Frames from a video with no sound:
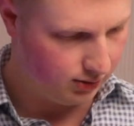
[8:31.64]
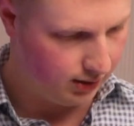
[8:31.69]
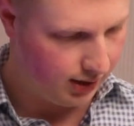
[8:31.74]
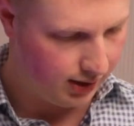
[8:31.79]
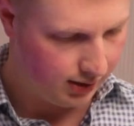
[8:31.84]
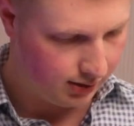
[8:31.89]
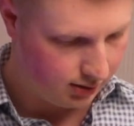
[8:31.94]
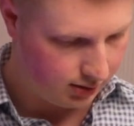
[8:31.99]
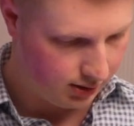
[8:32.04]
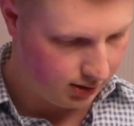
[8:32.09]

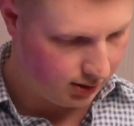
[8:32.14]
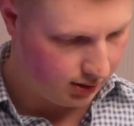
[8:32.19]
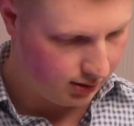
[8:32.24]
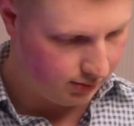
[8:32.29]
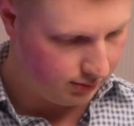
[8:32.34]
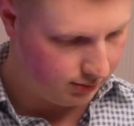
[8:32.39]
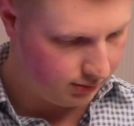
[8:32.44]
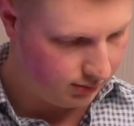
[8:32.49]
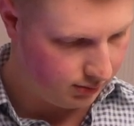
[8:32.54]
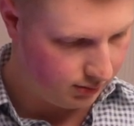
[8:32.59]
that.
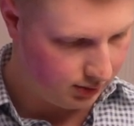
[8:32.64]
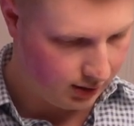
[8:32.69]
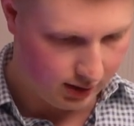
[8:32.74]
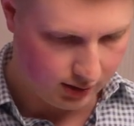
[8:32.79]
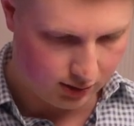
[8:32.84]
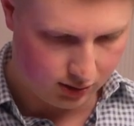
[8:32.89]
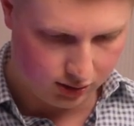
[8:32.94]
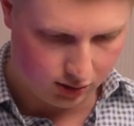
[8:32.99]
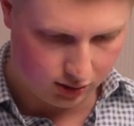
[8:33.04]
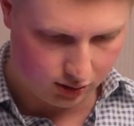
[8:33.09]

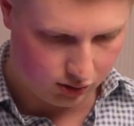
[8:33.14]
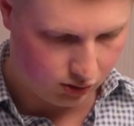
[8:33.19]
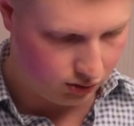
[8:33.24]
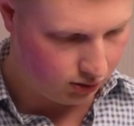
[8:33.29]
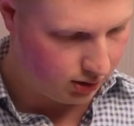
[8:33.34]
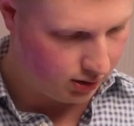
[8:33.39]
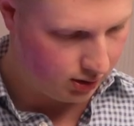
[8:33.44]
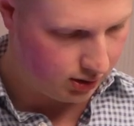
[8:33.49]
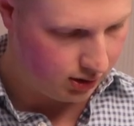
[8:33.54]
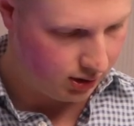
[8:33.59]
Let's just
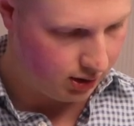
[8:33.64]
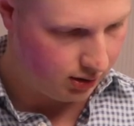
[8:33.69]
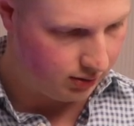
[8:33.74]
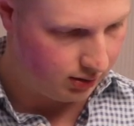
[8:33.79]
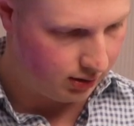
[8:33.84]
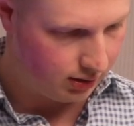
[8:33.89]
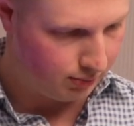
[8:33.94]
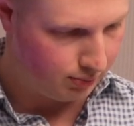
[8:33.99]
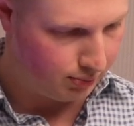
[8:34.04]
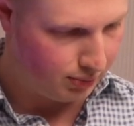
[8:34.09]
try
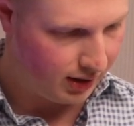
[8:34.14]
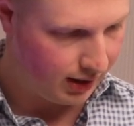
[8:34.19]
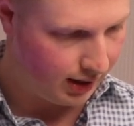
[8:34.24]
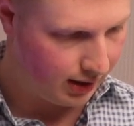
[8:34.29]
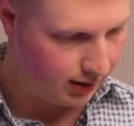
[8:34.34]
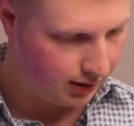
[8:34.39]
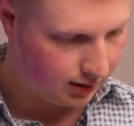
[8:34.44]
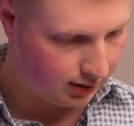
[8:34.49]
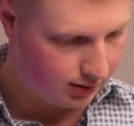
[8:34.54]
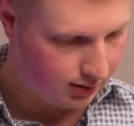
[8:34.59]
going
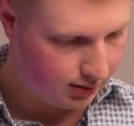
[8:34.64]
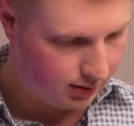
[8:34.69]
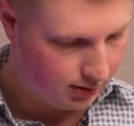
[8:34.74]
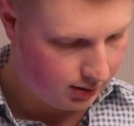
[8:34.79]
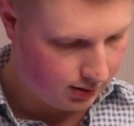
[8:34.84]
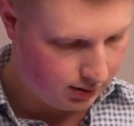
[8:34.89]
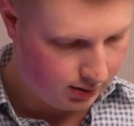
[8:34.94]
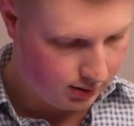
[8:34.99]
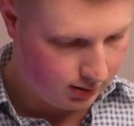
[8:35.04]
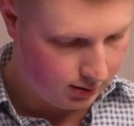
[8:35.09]
back.
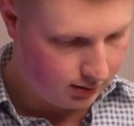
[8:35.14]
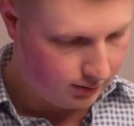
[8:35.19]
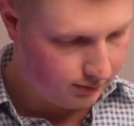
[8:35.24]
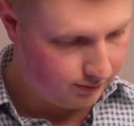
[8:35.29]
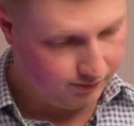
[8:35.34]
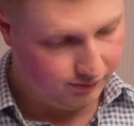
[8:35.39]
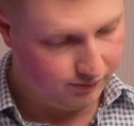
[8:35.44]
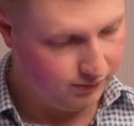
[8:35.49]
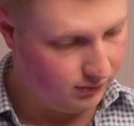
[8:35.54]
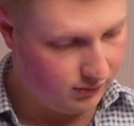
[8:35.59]

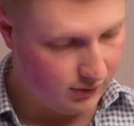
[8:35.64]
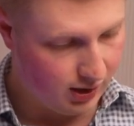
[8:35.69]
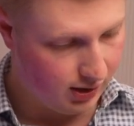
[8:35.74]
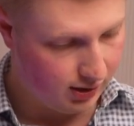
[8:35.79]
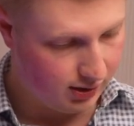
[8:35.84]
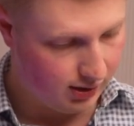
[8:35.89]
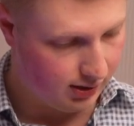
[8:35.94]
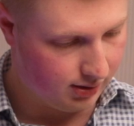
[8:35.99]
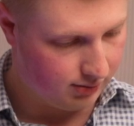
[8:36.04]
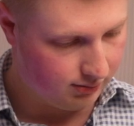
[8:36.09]
Yeah,
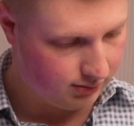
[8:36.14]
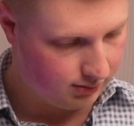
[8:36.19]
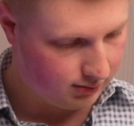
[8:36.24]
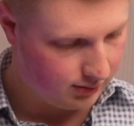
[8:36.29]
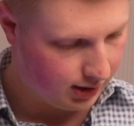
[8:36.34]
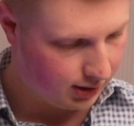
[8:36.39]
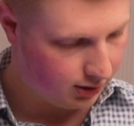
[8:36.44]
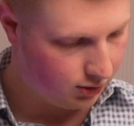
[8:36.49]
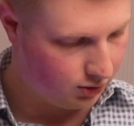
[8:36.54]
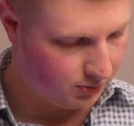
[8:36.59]
okay.
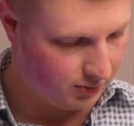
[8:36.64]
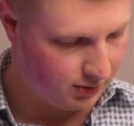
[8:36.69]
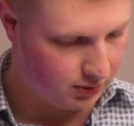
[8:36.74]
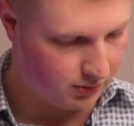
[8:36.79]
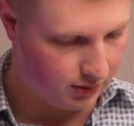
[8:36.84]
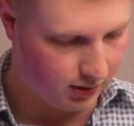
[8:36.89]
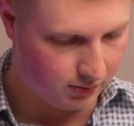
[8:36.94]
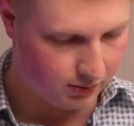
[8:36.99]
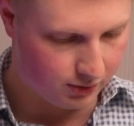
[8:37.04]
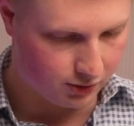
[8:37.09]
That got me
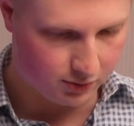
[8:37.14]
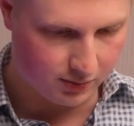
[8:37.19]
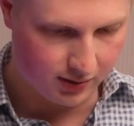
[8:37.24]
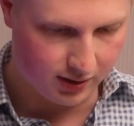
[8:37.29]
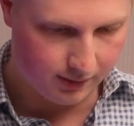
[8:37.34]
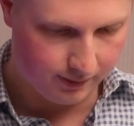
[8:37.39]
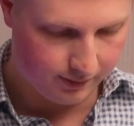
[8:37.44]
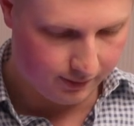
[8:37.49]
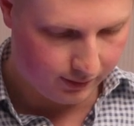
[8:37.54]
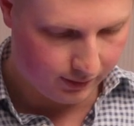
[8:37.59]
to where I want to
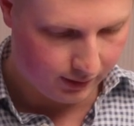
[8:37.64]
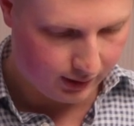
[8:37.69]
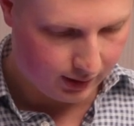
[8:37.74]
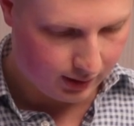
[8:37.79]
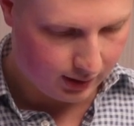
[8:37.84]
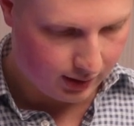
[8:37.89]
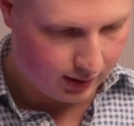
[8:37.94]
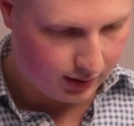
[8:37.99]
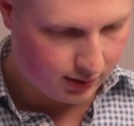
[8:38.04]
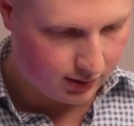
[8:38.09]
be.
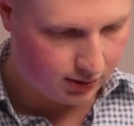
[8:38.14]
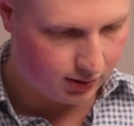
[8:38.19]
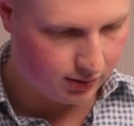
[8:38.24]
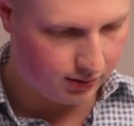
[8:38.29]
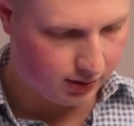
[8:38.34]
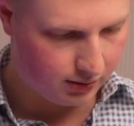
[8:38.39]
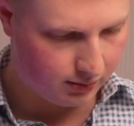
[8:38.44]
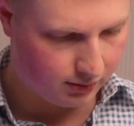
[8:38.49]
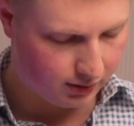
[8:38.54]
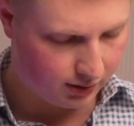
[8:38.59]
So
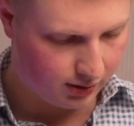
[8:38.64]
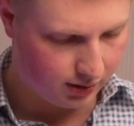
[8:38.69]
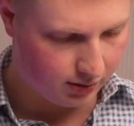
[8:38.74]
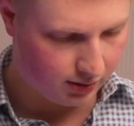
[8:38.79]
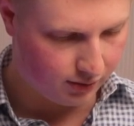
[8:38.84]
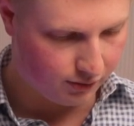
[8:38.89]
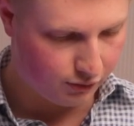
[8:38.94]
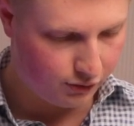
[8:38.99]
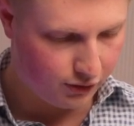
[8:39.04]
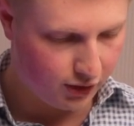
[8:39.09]
then I want to
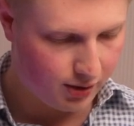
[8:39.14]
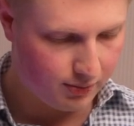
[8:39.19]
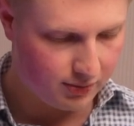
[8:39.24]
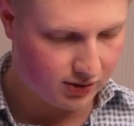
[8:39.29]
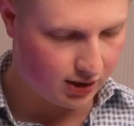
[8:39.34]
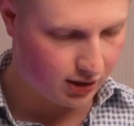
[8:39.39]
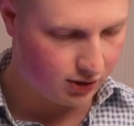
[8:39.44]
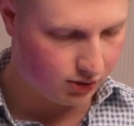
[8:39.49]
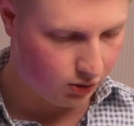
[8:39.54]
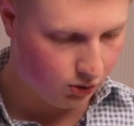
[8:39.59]
go confirm. It
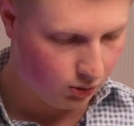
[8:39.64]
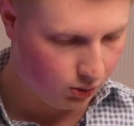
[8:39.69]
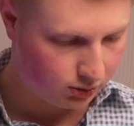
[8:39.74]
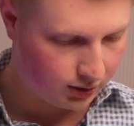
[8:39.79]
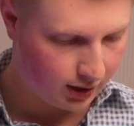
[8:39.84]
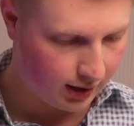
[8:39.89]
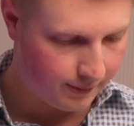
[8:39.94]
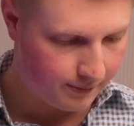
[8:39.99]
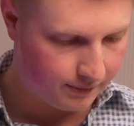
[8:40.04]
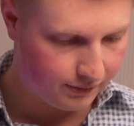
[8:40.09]
says all
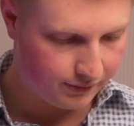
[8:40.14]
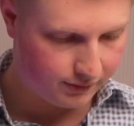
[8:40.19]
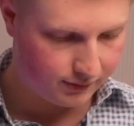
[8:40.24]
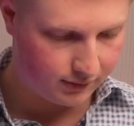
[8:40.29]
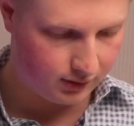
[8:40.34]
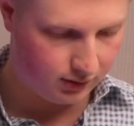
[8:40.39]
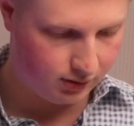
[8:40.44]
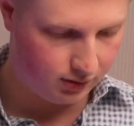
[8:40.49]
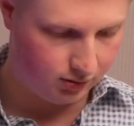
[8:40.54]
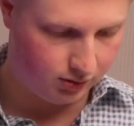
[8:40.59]
done.
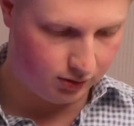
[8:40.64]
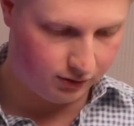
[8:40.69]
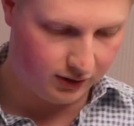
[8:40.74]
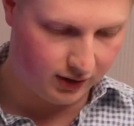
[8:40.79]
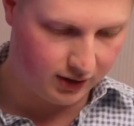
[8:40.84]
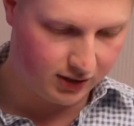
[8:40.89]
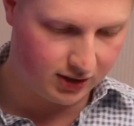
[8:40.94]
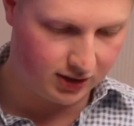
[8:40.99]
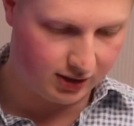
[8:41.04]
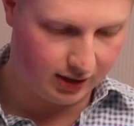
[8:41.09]
Your
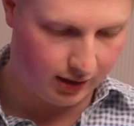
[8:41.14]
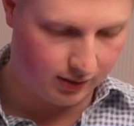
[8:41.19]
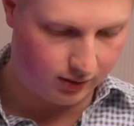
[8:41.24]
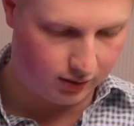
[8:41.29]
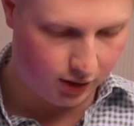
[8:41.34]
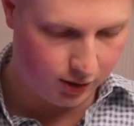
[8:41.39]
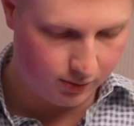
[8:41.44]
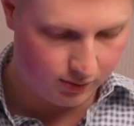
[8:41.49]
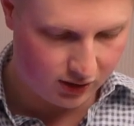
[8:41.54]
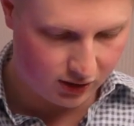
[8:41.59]
device is now in
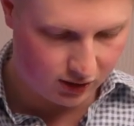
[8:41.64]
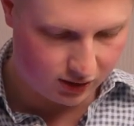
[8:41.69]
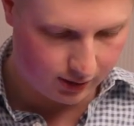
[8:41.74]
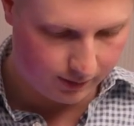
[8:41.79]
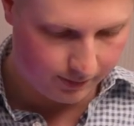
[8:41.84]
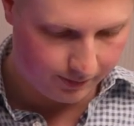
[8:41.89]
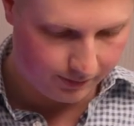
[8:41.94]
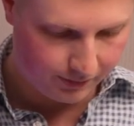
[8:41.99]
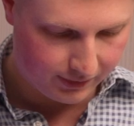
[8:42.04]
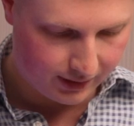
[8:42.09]
the home
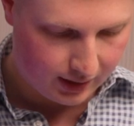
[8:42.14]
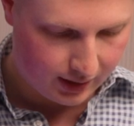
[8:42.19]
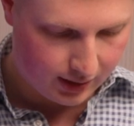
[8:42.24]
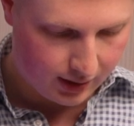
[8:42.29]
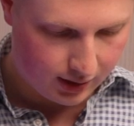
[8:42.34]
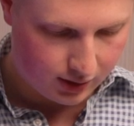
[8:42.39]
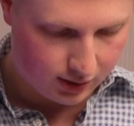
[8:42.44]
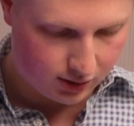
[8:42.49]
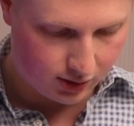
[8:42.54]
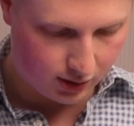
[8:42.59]
system.
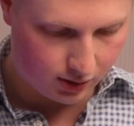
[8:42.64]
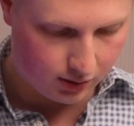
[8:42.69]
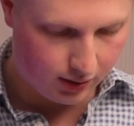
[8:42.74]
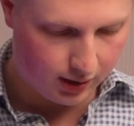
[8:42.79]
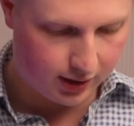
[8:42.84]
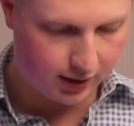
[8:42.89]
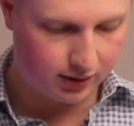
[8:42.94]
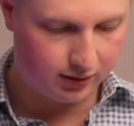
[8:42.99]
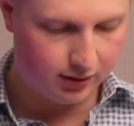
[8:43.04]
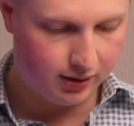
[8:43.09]
So
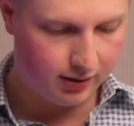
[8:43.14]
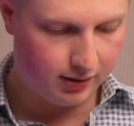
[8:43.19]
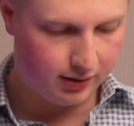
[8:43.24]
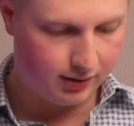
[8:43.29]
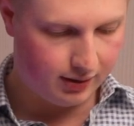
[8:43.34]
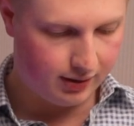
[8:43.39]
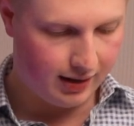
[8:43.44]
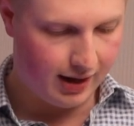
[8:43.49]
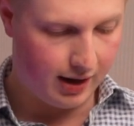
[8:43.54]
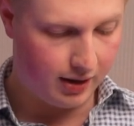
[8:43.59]
I can
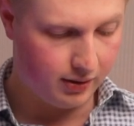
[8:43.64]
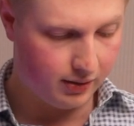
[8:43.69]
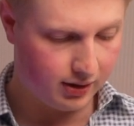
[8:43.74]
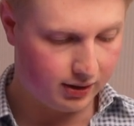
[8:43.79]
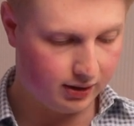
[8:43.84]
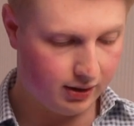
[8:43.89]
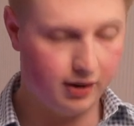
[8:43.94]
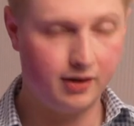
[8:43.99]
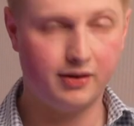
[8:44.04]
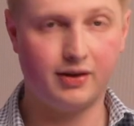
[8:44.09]

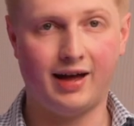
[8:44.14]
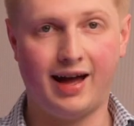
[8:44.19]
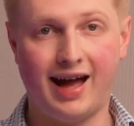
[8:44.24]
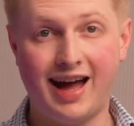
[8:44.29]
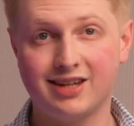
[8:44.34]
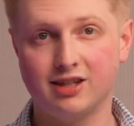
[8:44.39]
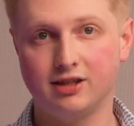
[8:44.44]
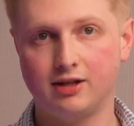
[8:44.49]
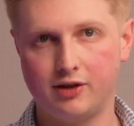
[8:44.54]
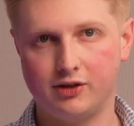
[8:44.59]
either
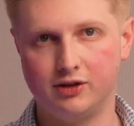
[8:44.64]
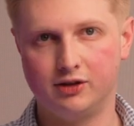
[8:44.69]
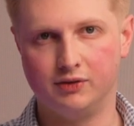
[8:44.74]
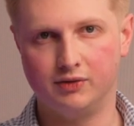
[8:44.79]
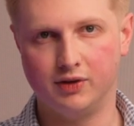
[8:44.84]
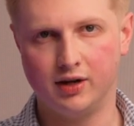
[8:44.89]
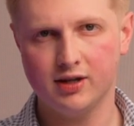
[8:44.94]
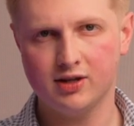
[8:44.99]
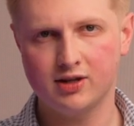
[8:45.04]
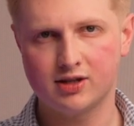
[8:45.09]
add another
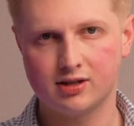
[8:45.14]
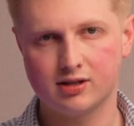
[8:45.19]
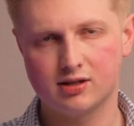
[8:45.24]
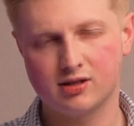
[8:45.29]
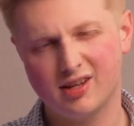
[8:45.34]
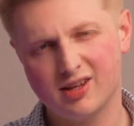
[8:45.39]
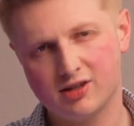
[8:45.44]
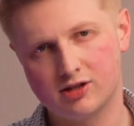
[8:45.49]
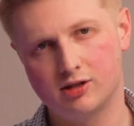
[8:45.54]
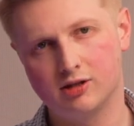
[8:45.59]
device.
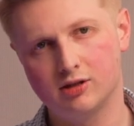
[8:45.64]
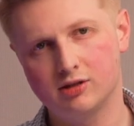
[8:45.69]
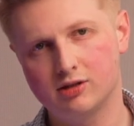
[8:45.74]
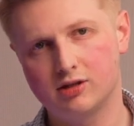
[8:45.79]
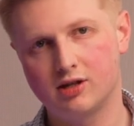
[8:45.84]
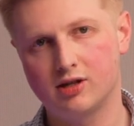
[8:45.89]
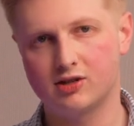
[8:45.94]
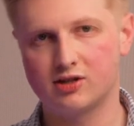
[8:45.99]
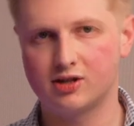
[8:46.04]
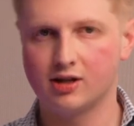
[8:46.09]
So that's good,
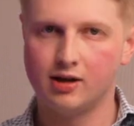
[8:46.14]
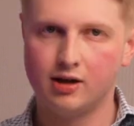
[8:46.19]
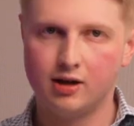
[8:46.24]
because